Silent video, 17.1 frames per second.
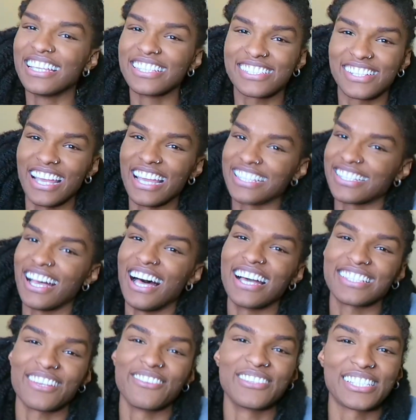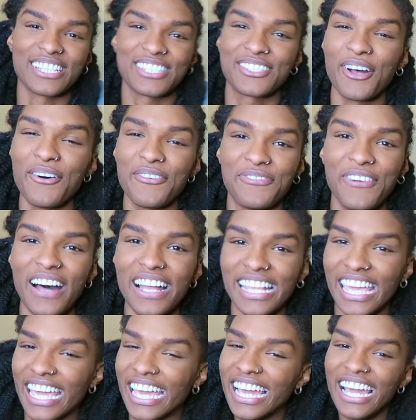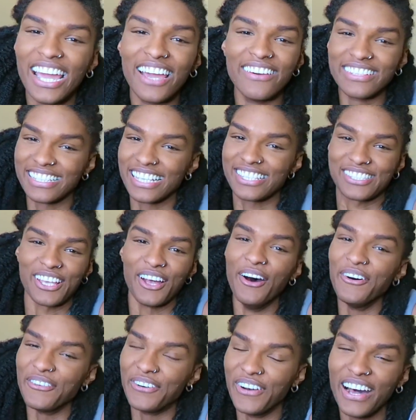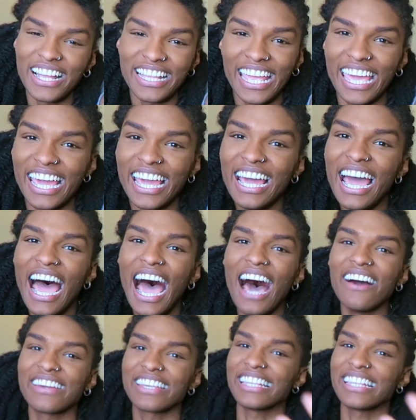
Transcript: it's Trey Songz. It was just so funny. It was just so funny. How